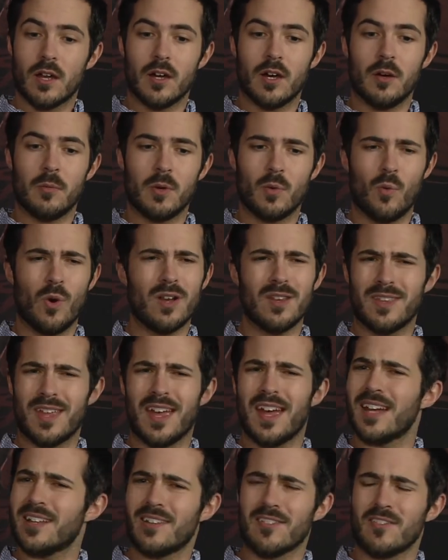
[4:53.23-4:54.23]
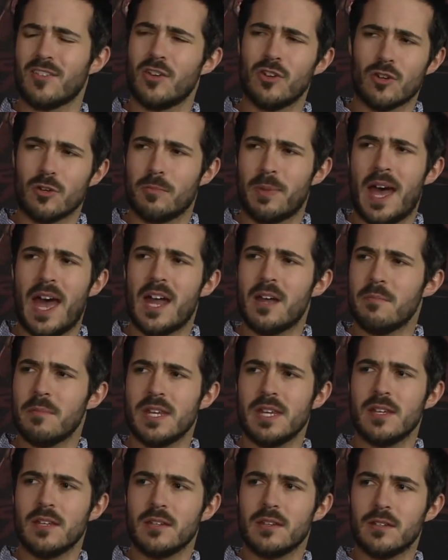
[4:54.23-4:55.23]
And what the heck does good or bad
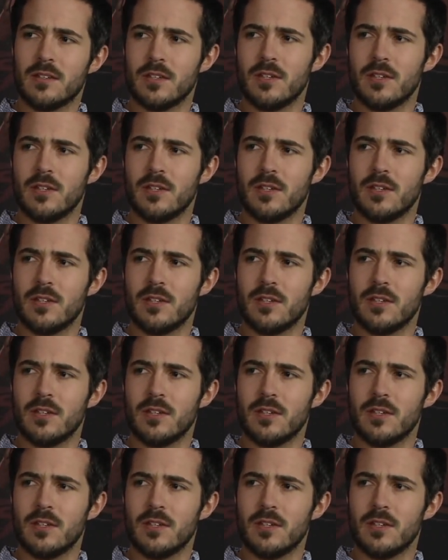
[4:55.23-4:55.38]
mean